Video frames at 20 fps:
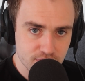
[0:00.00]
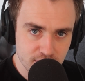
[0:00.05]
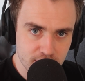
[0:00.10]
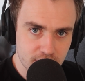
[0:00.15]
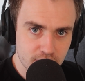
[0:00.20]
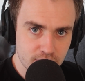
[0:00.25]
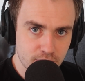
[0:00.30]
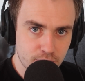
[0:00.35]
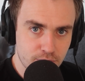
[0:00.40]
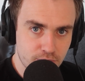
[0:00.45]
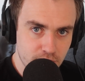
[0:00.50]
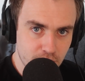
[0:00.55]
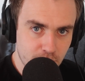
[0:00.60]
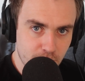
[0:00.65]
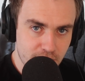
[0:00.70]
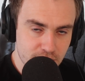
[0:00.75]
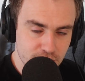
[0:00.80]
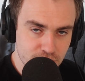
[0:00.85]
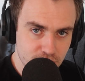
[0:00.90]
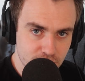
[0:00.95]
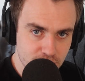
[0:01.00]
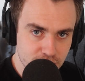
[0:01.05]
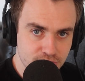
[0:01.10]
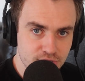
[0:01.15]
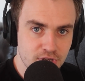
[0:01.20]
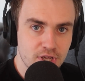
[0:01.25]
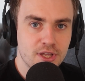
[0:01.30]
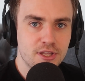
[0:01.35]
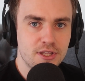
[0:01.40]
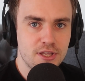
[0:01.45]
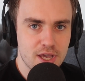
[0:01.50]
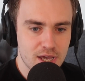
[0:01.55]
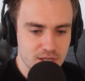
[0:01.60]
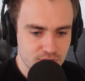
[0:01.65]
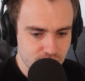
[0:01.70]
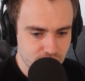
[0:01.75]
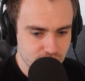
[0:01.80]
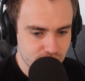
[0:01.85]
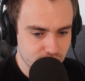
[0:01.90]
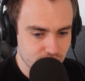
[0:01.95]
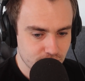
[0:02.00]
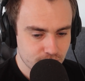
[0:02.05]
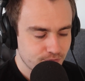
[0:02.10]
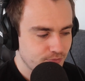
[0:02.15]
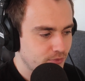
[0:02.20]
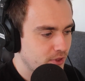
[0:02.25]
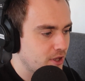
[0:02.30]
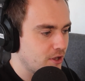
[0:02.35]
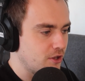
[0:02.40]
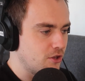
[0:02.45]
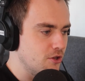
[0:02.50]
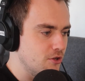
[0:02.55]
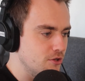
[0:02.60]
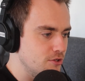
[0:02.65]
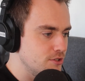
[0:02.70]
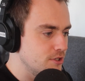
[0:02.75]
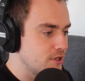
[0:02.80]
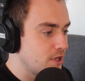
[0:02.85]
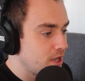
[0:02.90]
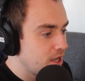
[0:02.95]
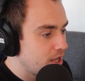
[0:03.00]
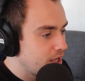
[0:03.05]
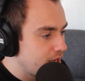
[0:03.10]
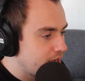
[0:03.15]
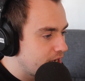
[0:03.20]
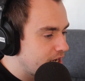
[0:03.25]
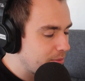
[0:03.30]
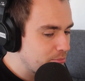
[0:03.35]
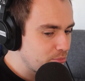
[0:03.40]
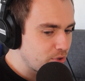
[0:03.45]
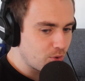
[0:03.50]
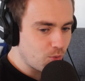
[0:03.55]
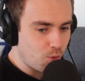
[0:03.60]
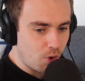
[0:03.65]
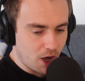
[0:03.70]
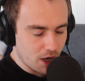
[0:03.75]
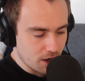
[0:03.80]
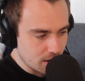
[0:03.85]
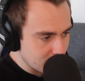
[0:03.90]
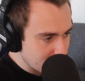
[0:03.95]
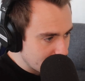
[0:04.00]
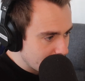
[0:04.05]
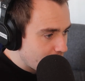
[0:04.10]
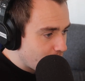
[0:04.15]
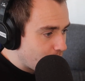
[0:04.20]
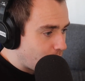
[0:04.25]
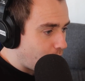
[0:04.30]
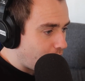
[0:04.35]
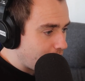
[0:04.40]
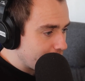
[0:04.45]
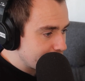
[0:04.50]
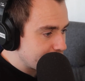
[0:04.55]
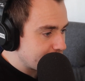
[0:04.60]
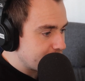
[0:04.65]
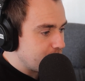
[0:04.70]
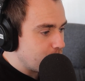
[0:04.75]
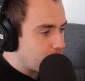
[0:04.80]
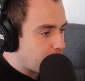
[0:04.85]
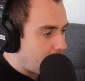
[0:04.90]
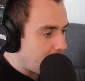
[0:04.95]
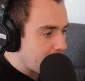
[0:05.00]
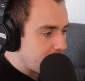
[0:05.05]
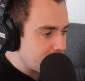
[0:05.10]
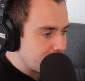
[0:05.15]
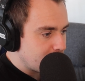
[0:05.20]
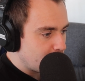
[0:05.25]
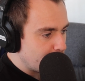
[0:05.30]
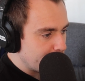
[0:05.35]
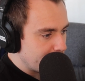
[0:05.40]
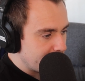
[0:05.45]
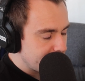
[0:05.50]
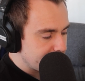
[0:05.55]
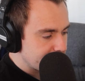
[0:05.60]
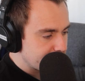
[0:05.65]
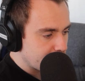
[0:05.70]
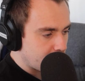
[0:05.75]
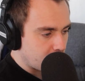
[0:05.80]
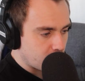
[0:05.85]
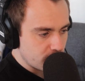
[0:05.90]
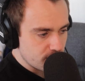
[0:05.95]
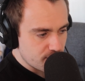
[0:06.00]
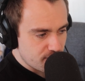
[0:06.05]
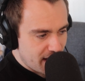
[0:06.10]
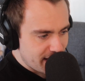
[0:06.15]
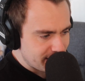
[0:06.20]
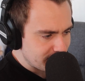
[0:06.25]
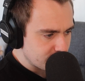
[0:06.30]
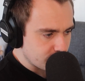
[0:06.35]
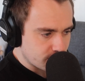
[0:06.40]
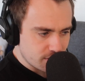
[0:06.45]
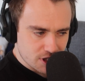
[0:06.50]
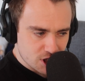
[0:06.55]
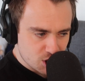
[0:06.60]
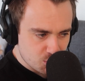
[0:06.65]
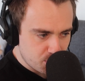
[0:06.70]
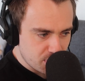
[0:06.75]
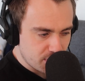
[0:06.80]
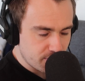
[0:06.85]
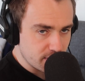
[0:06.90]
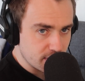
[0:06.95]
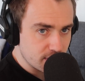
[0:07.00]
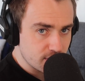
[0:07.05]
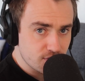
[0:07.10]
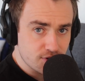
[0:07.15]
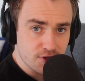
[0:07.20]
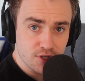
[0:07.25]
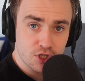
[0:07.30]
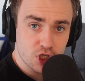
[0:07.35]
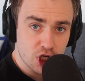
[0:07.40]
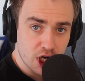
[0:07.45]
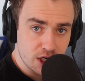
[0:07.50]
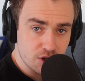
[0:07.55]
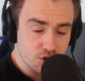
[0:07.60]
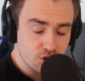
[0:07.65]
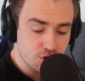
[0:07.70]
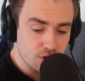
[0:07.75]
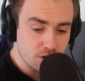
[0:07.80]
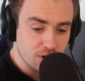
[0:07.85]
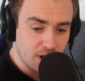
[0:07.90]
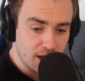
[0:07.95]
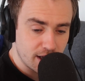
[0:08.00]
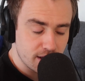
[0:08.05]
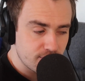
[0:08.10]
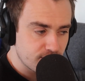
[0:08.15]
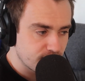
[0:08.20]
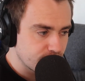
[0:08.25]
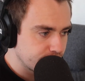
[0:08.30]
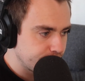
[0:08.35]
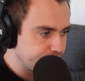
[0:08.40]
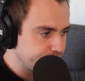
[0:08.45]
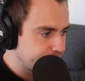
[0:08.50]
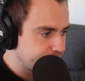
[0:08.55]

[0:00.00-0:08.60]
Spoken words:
to hear the 3 questions? Yes, you do. Good. Number 1, what is the one moment or event or experience that changed your life?